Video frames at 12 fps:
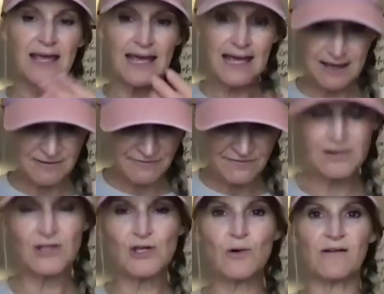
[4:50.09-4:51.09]
If
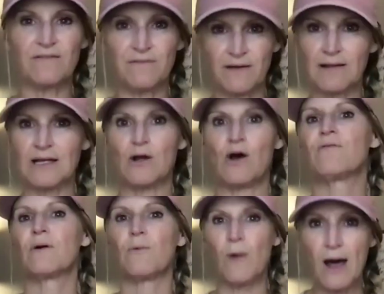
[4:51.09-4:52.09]
you are feeling
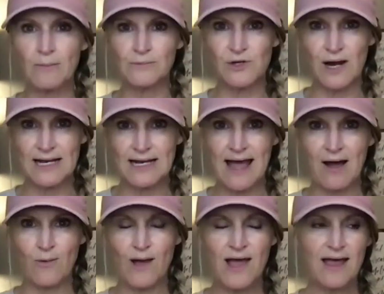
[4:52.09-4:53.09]
overwhelmed right
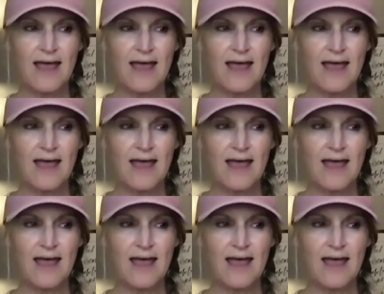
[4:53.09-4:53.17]
now